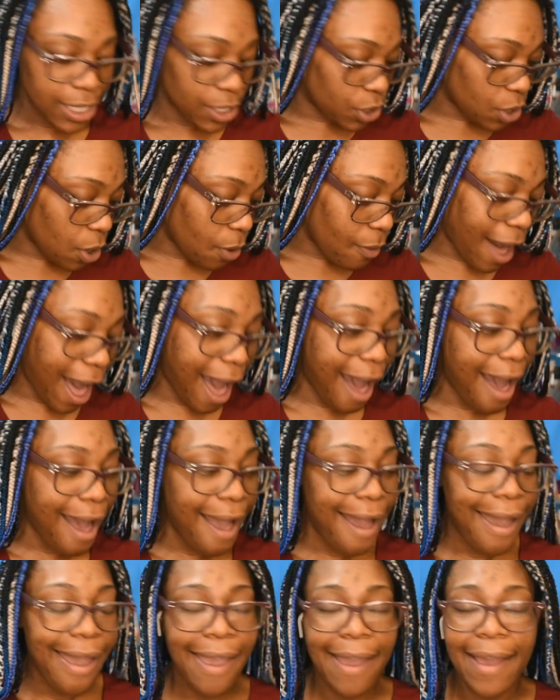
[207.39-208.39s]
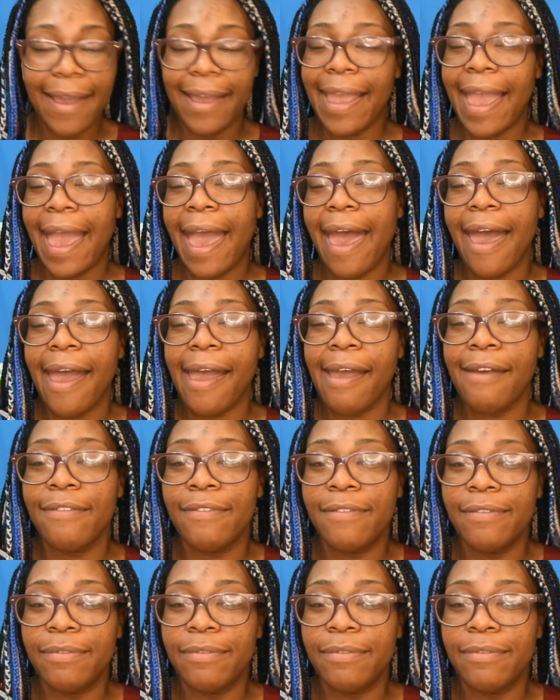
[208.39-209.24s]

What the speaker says: So I have